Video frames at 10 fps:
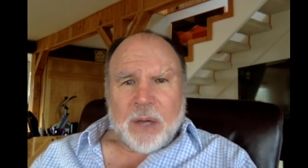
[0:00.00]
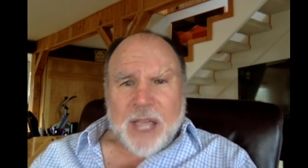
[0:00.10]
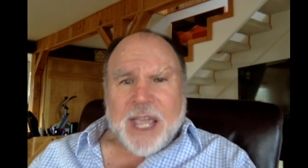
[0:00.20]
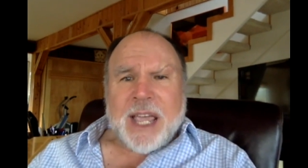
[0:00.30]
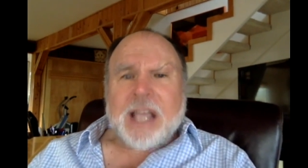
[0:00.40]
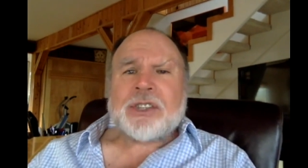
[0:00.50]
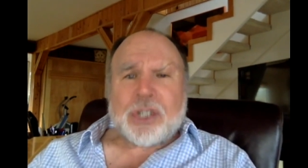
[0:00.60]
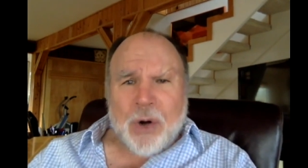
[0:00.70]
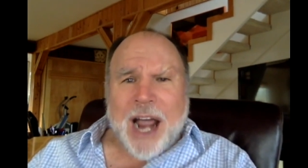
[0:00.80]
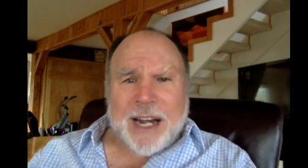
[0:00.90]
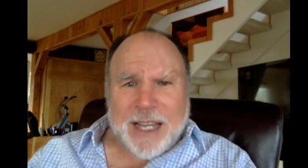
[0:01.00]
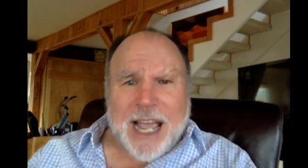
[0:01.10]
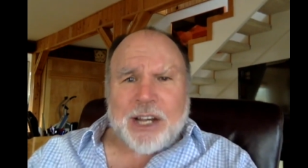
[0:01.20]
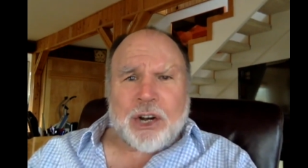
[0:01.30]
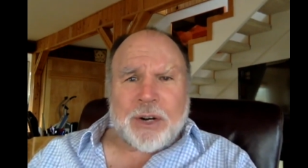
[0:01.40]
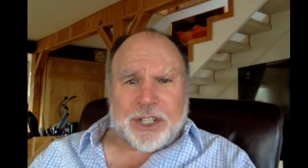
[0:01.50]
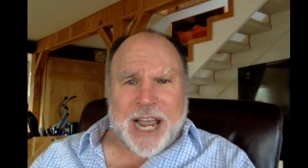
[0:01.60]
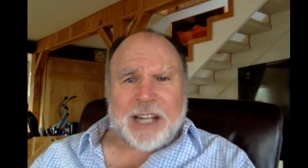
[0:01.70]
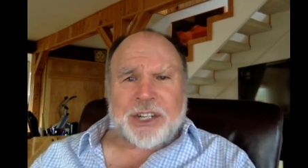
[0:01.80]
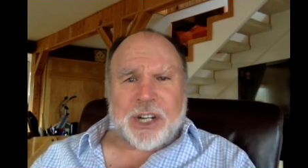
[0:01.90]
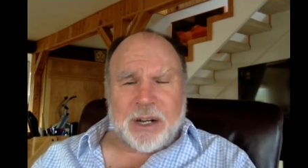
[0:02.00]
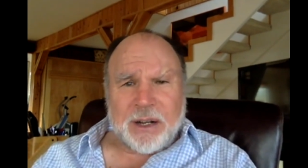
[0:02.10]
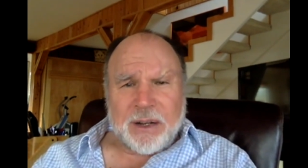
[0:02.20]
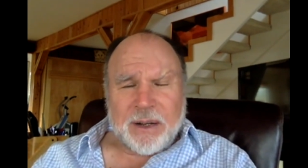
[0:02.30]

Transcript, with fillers: He is trying to get your attention.